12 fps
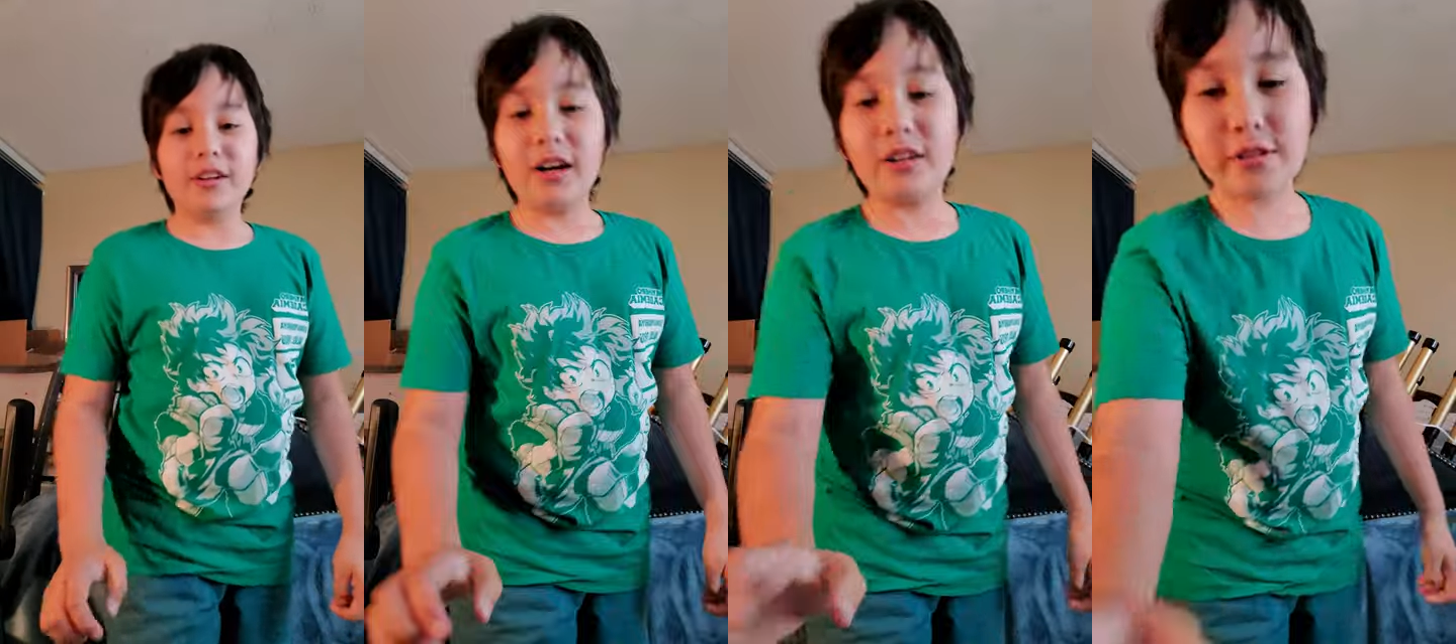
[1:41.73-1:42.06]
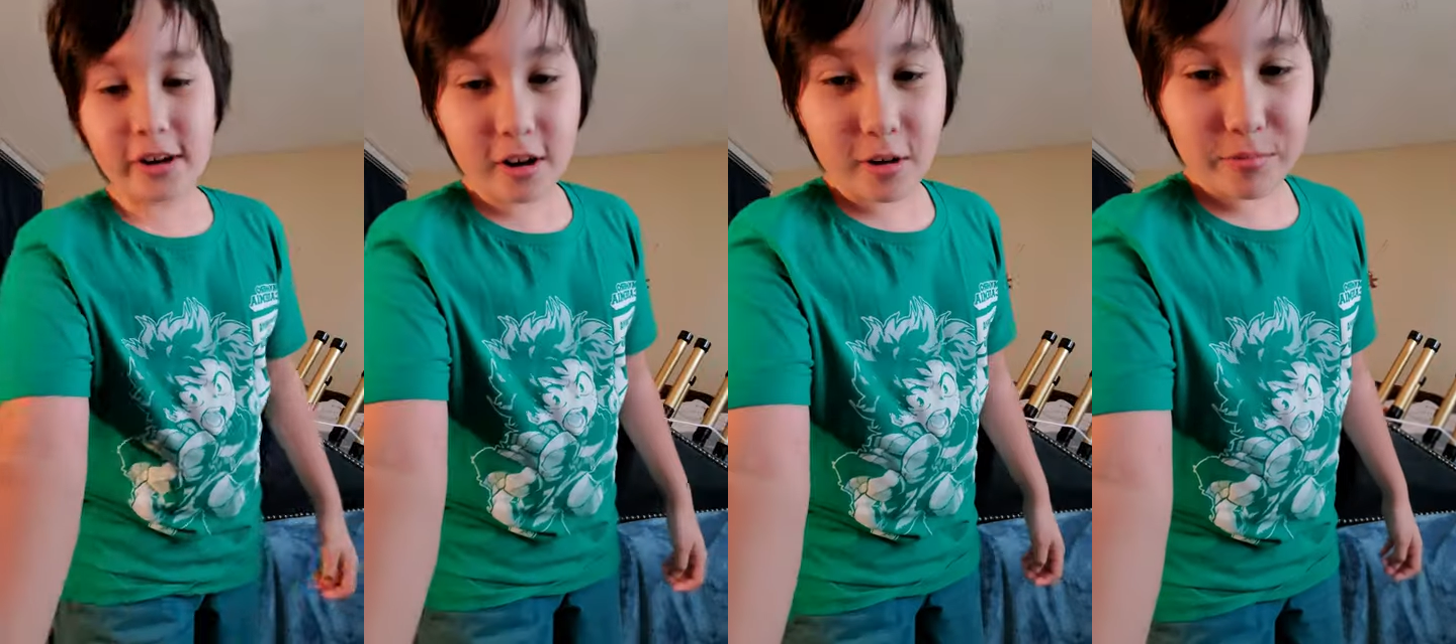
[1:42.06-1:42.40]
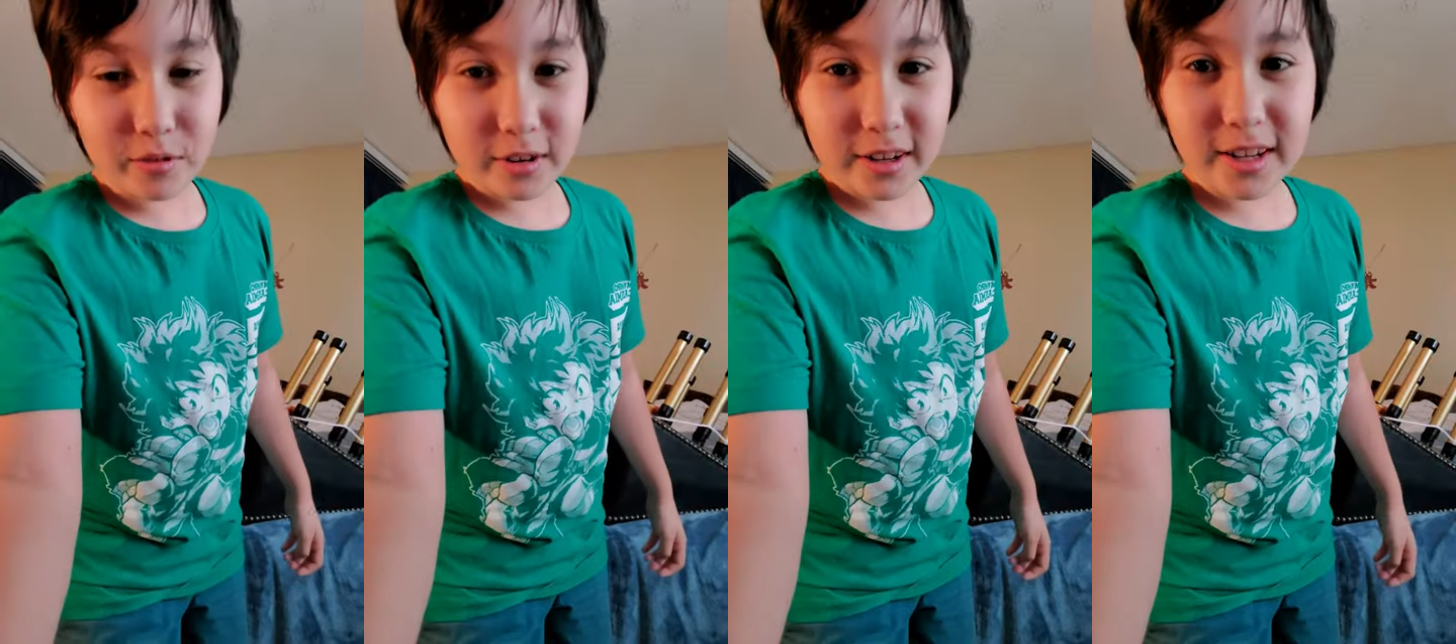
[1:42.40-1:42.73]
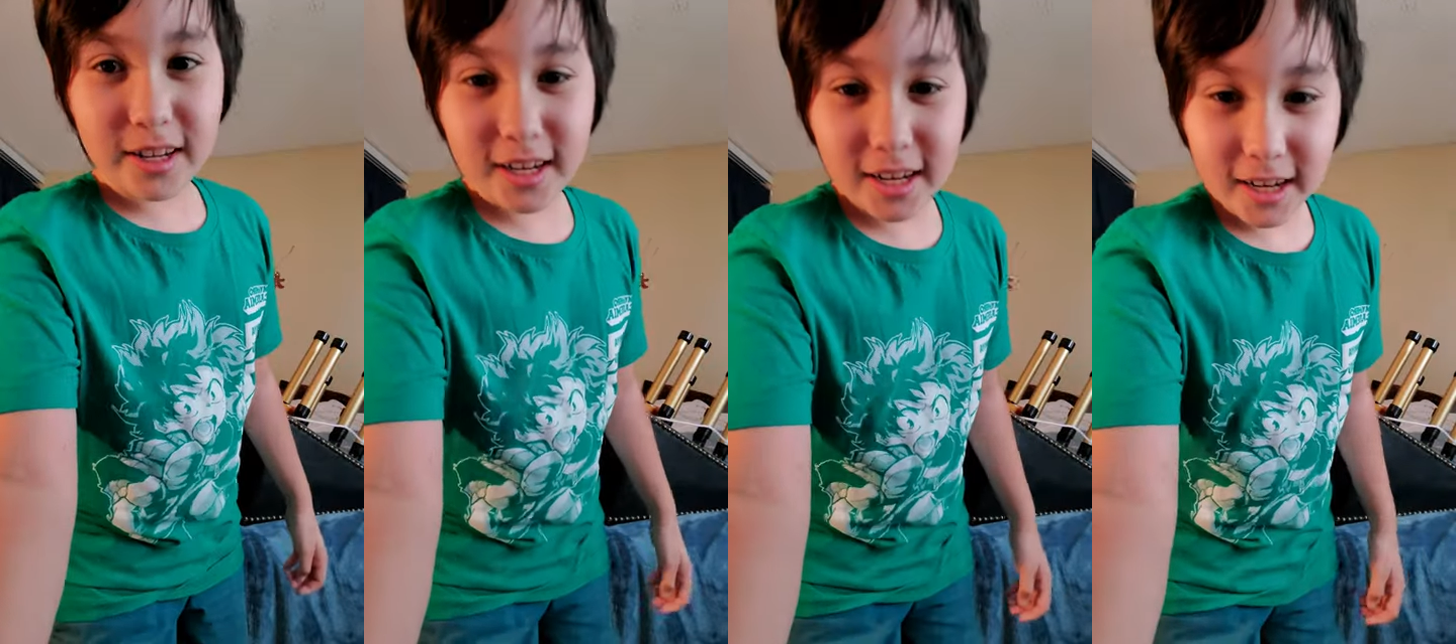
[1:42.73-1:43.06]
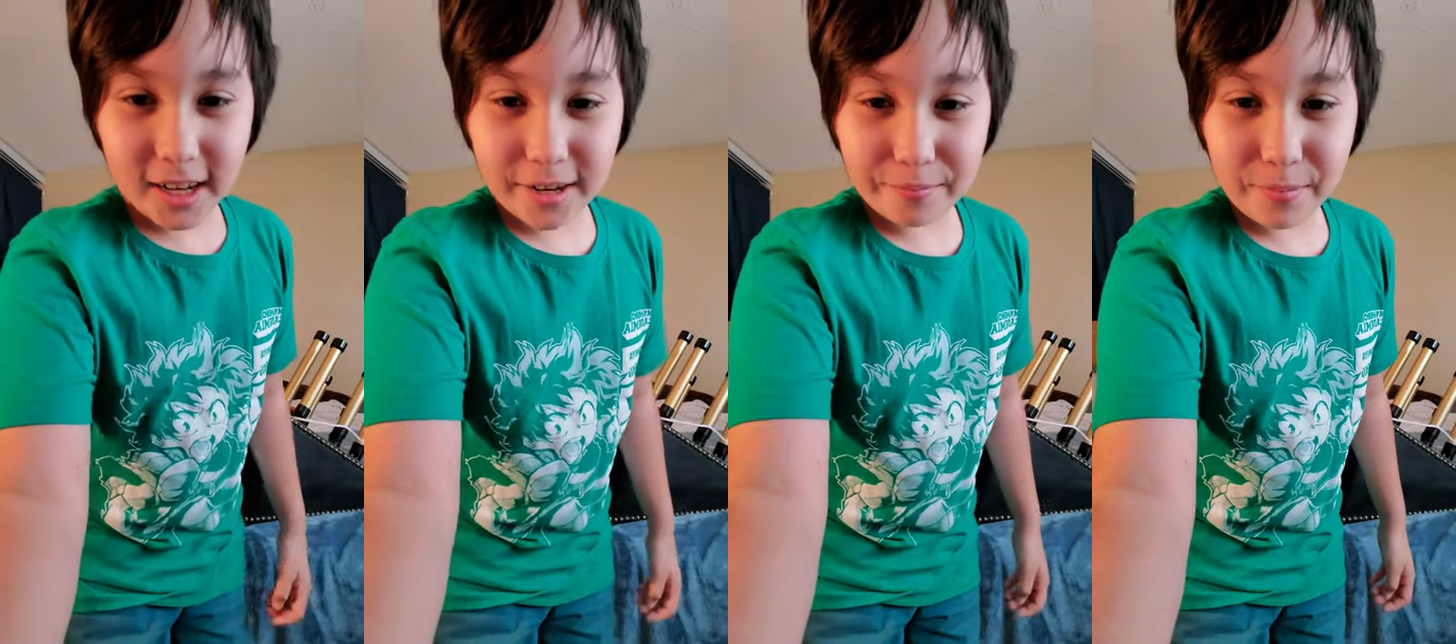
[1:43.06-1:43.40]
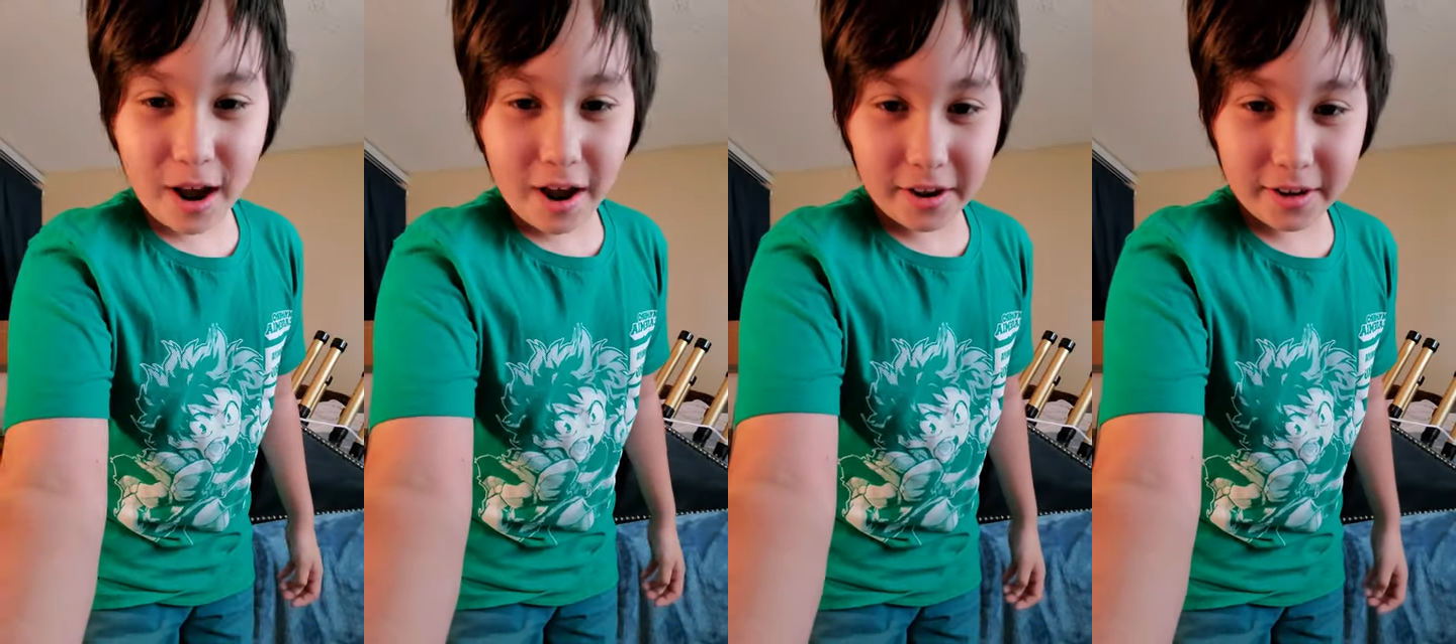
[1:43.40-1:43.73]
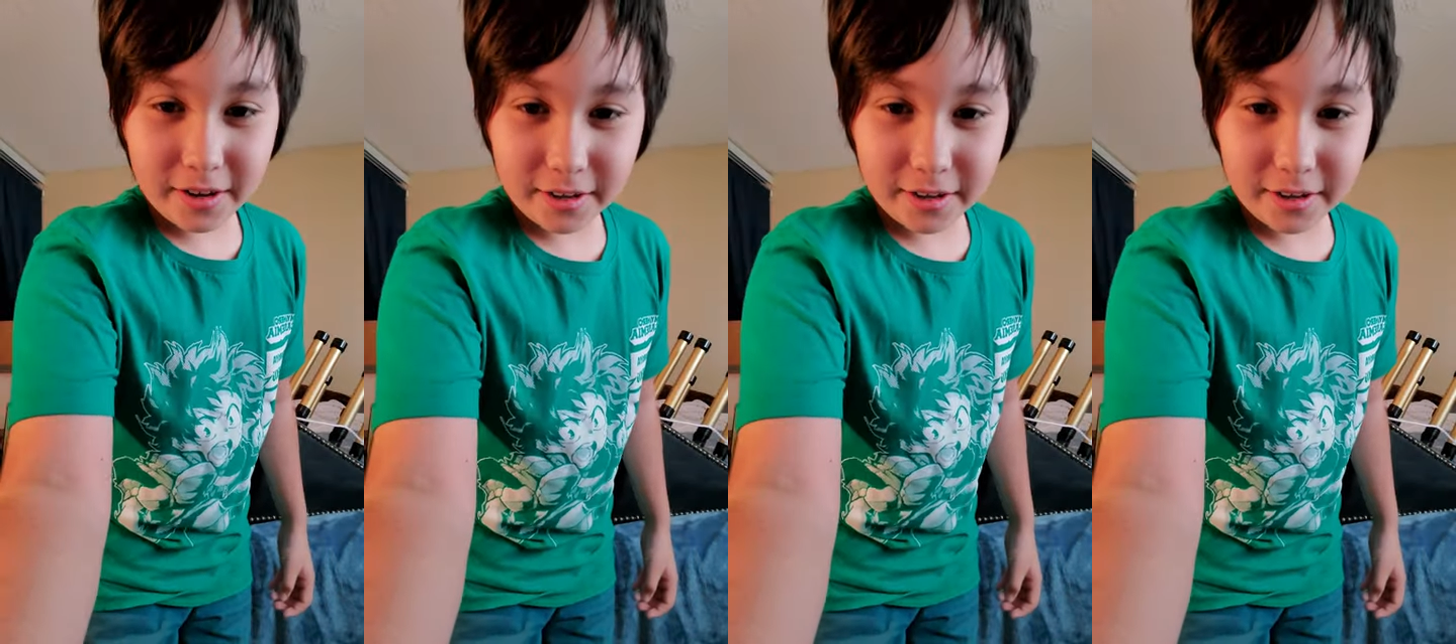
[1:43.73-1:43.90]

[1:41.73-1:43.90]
I'll try to upload it. And bye.